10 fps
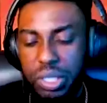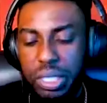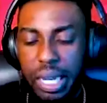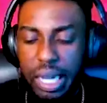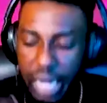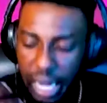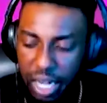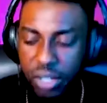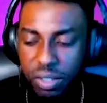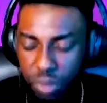say
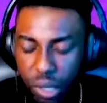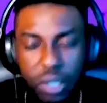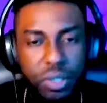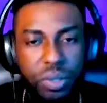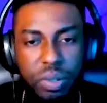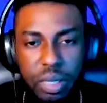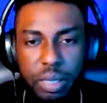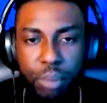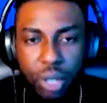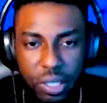are also the
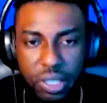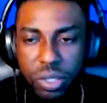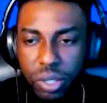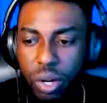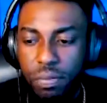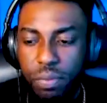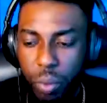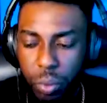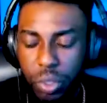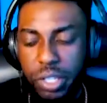perks of
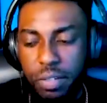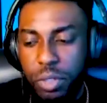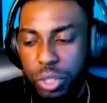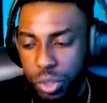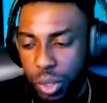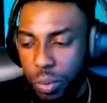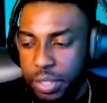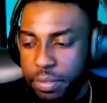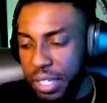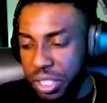working for
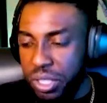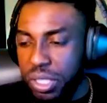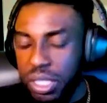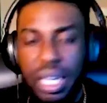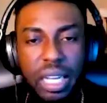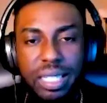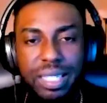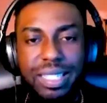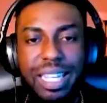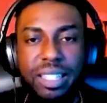someone versus
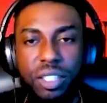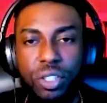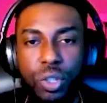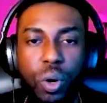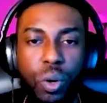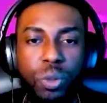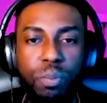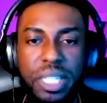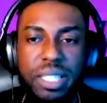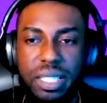starting your own
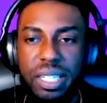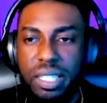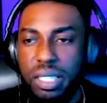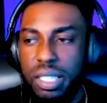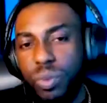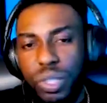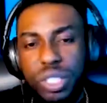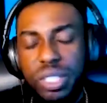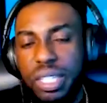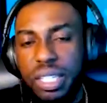business? What do
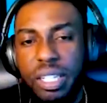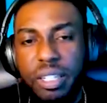you think?